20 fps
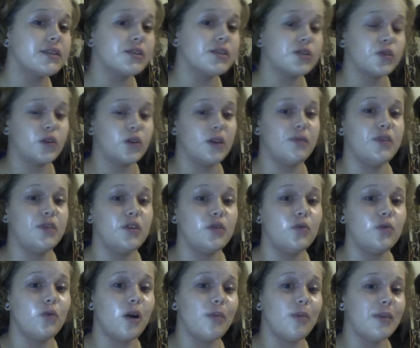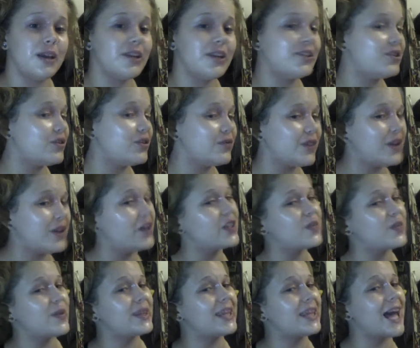so if you want me to do videos
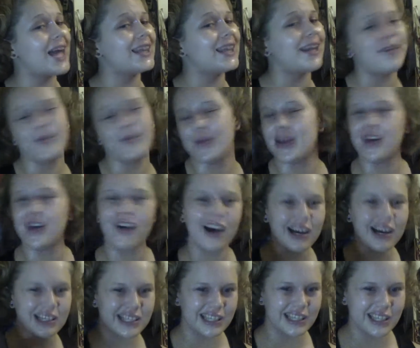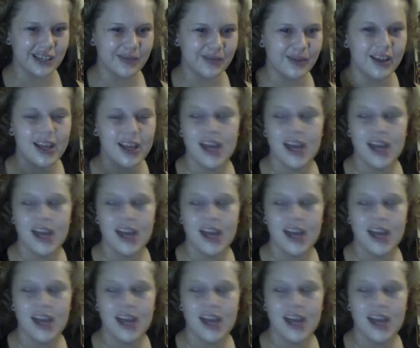about that, that would be awesome.